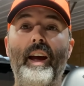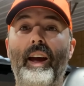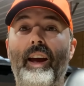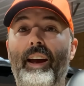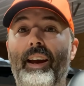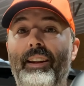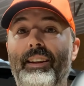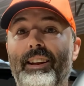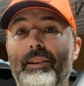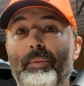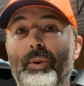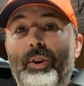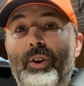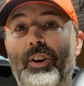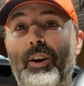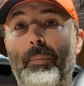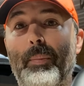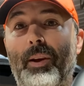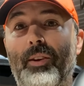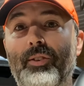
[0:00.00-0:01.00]
and then I'm going to
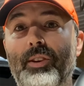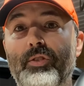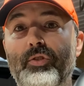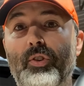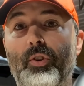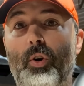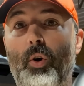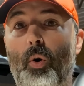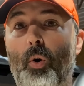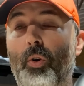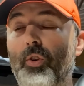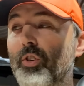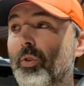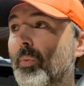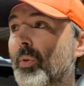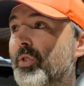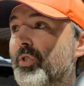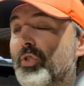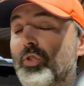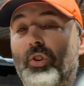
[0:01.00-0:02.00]
hook up extension cords, and
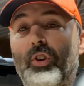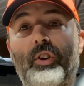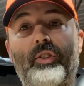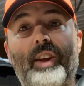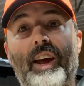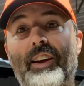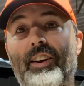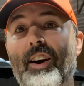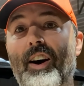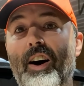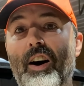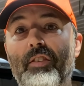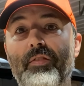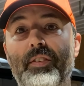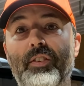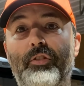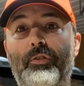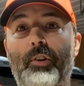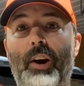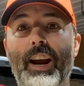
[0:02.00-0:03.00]
we're just going to take off.
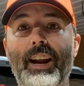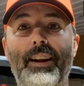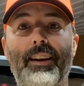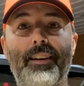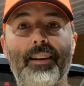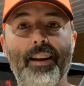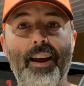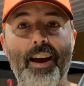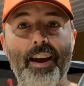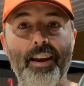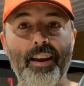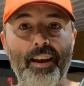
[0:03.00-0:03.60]
It's raining today.